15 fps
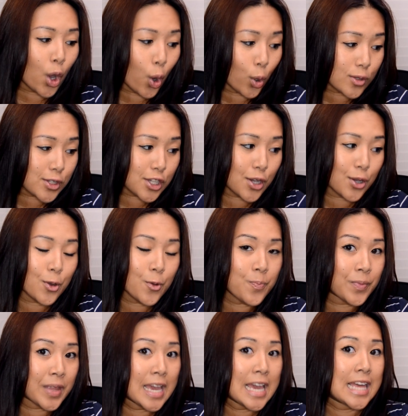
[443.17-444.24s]
Also,
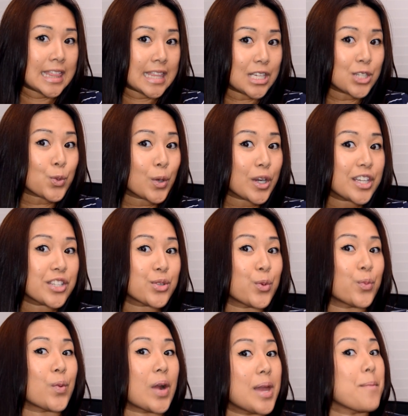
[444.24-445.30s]
these work as
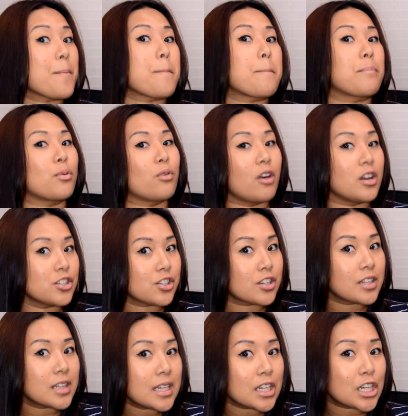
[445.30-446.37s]
great brush
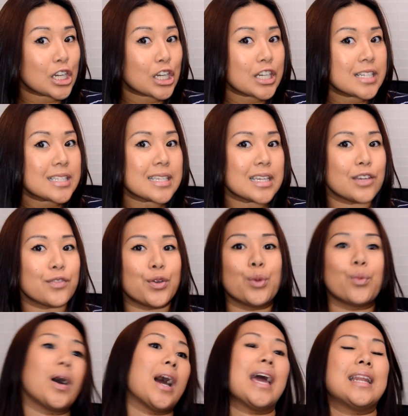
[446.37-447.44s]
cleaners if you
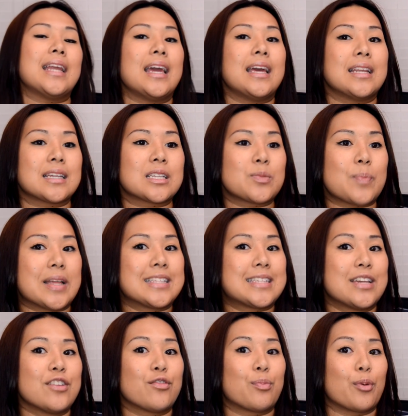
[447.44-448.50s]
want an
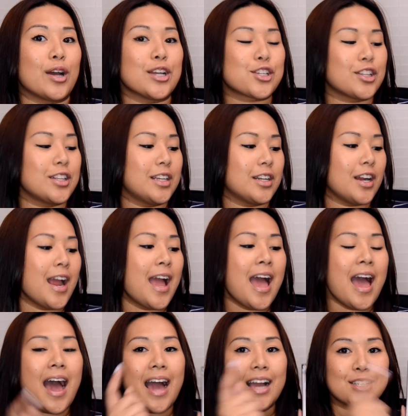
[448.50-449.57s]
inexpensive brush cleaner.
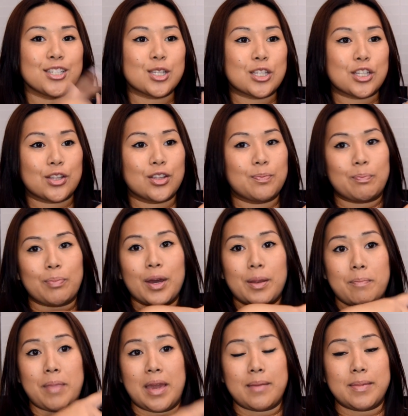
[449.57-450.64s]
I just
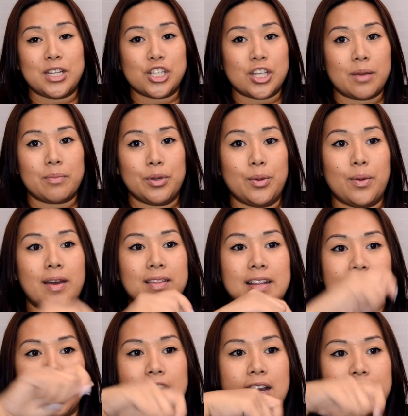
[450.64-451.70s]
put baby shampoo on
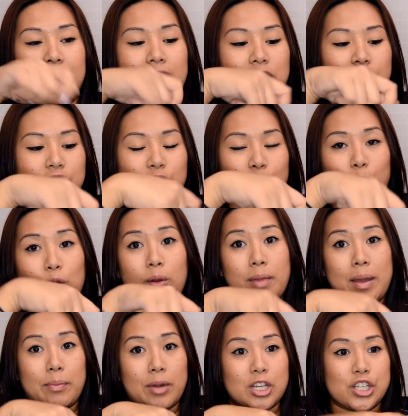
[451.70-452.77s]
here and then I just swirl
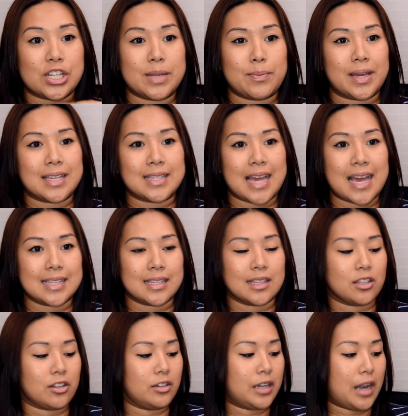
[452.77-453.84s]
my brush in it because it has the
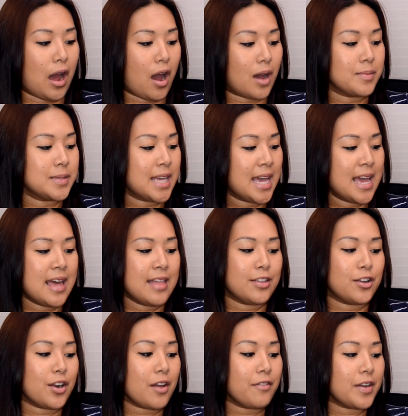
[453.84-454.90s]
little knobs.
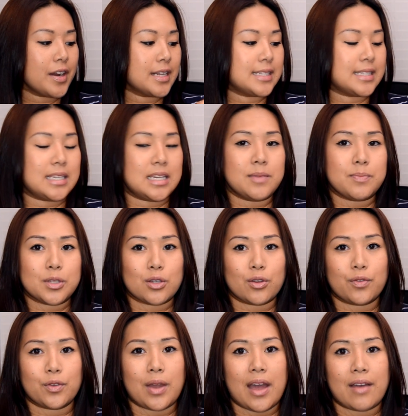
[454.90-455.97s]
They're not very deep, so
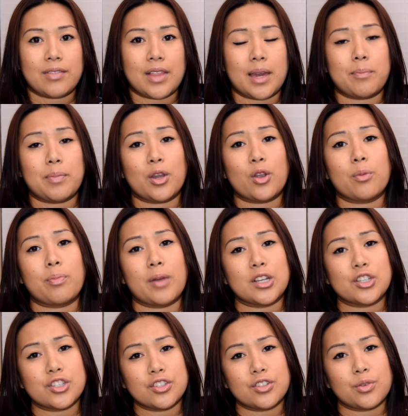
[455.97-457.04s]
if you have like bigger
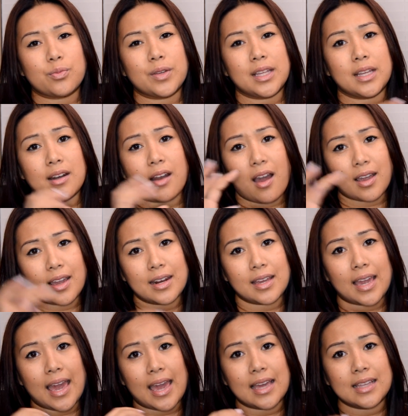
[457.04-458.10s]
brushes, you're really not going to
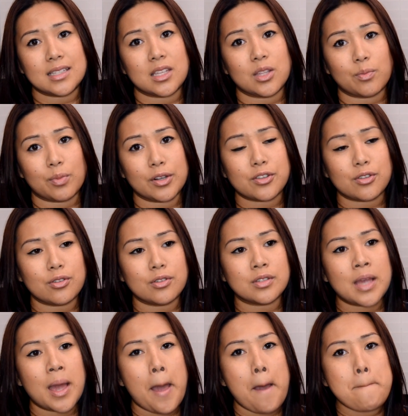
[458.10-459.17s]
get into the
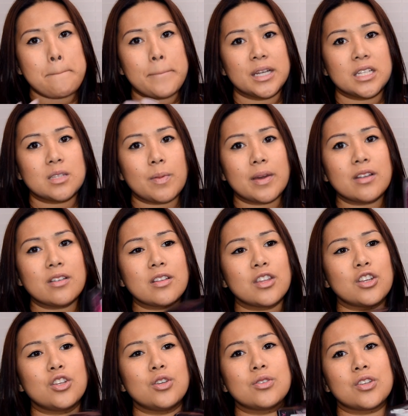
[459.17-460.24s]
bristles. But it's better
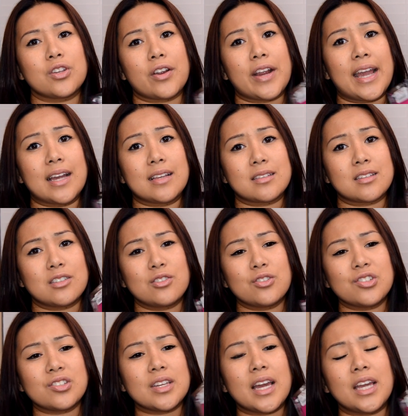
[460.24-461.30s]
than using your hands because
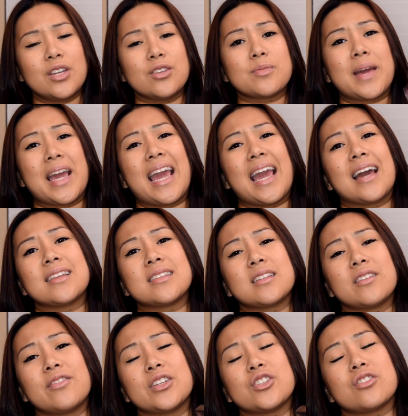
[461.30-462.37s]
usually I use my hands
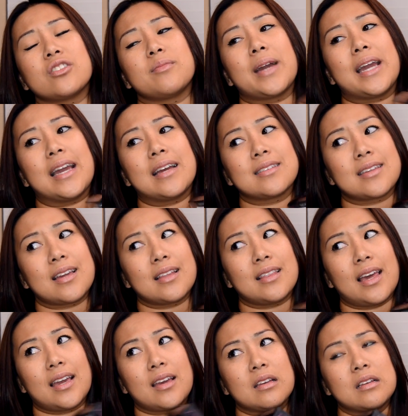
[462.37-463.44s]
and eventually my hands get
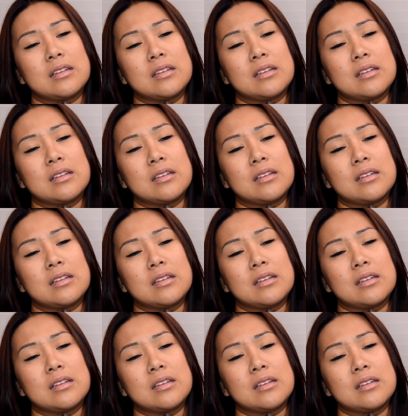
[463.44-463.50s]
like